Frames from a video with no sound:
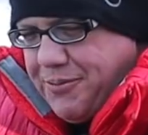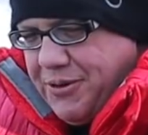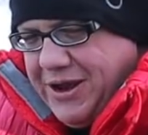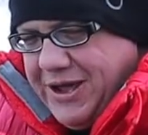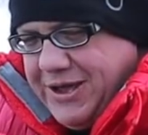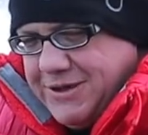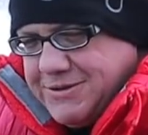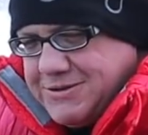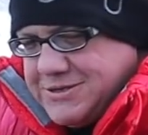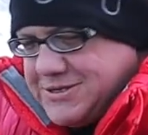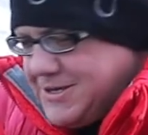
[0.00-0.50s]

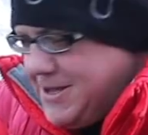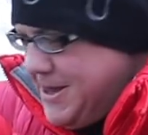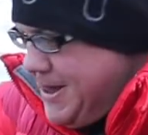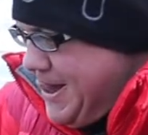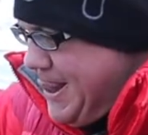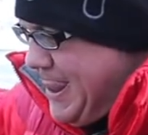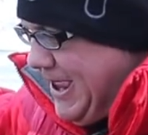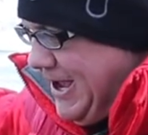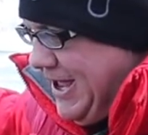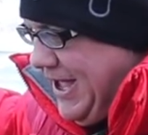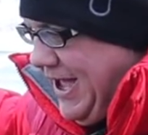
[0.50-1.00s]
pronounce.
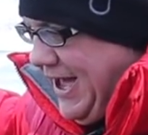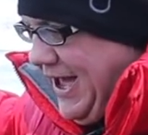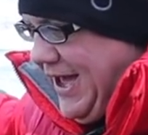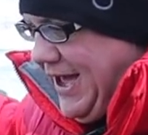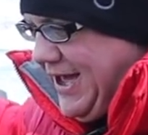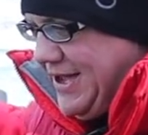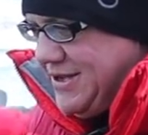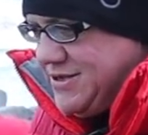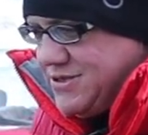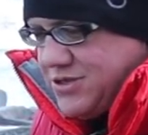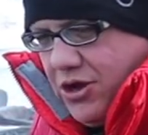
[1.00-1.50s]

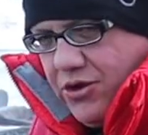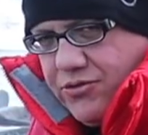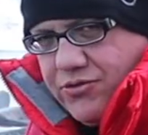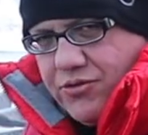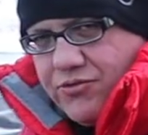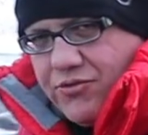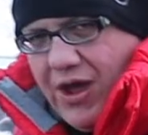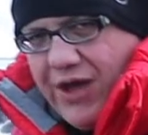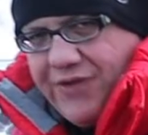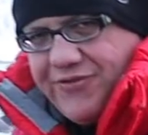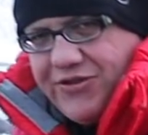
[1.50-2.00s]
And on
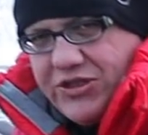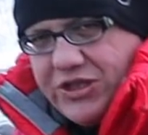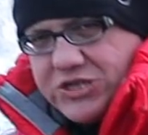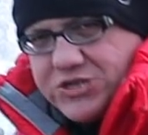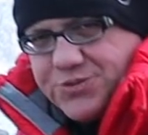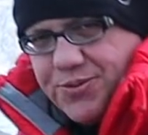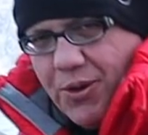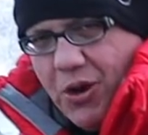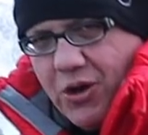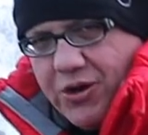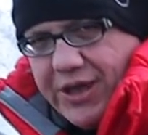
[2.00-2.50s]
arriving
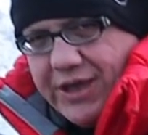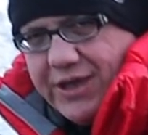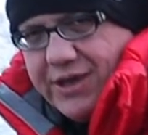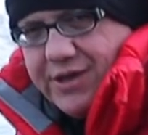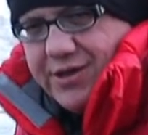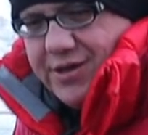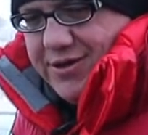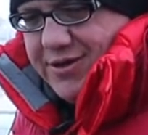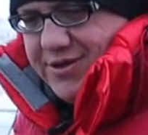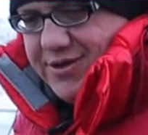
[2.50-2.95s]
this morning,